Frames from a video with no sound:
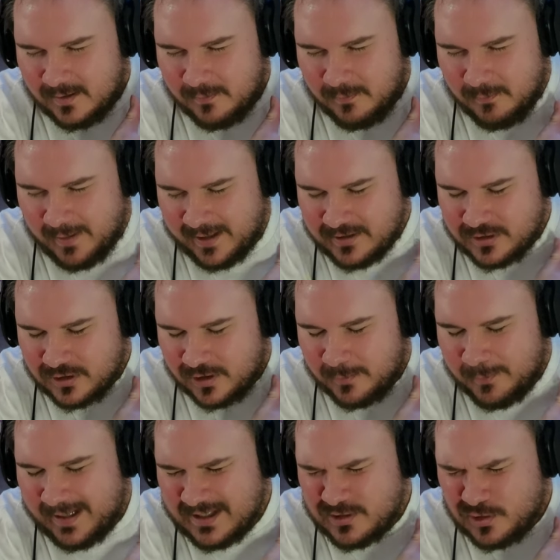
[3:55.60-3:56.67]
make sure
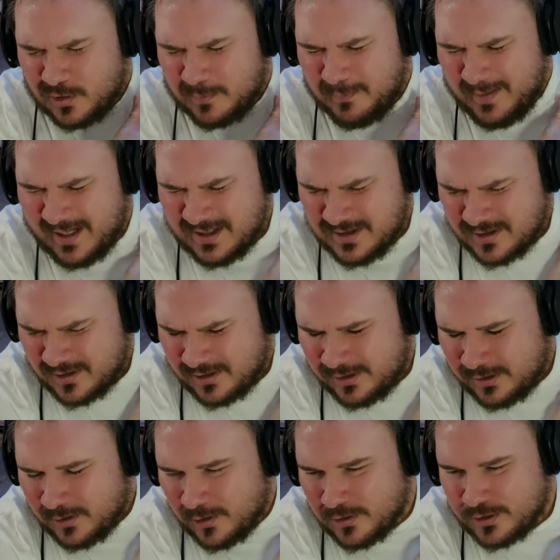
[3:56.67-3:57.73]

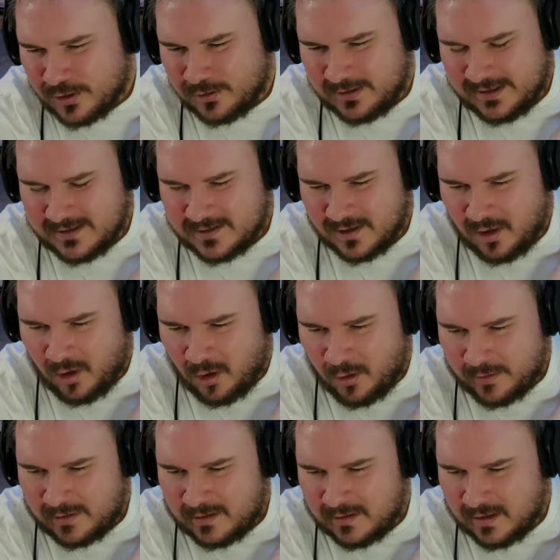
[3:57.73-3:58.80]
you go show Lisa all
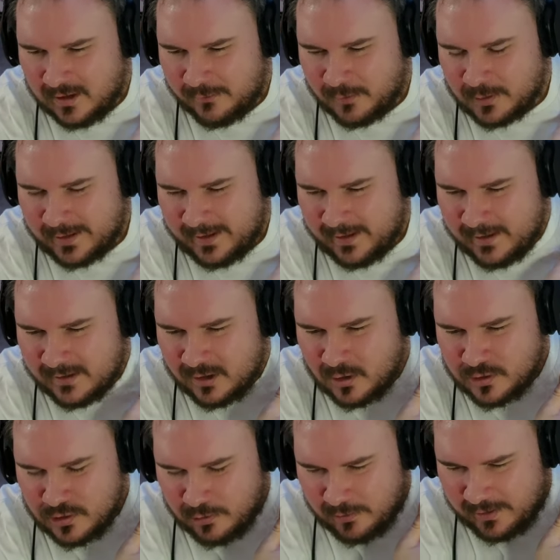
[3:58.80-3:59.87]
the love, okay? Go
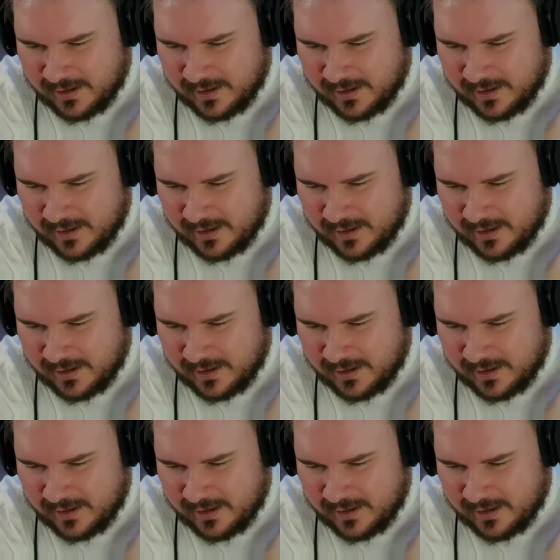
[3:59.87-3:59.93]
show her